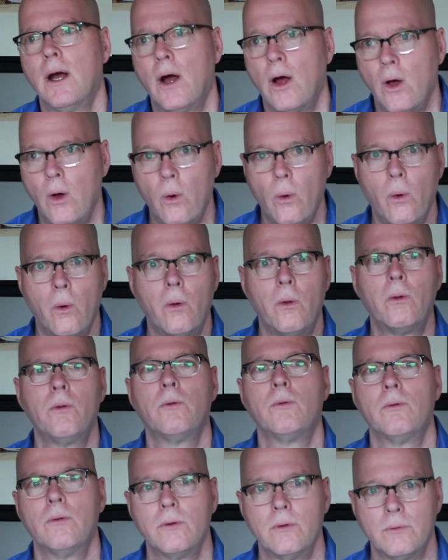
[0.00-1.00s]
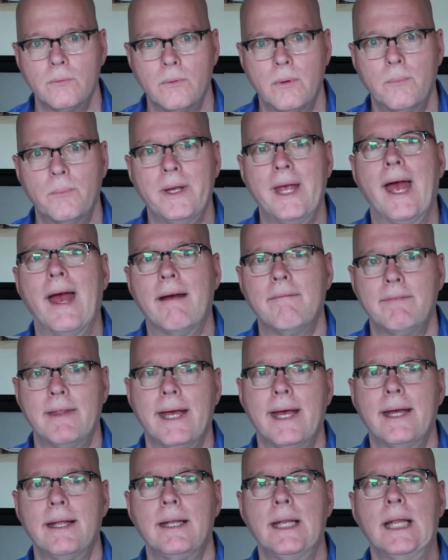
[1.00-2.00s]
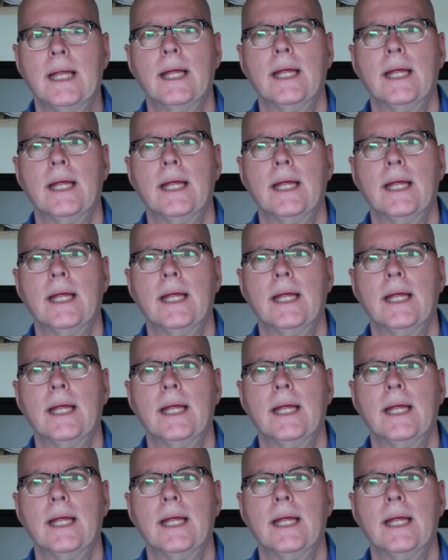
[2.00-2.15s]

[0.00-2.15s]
whole when we have that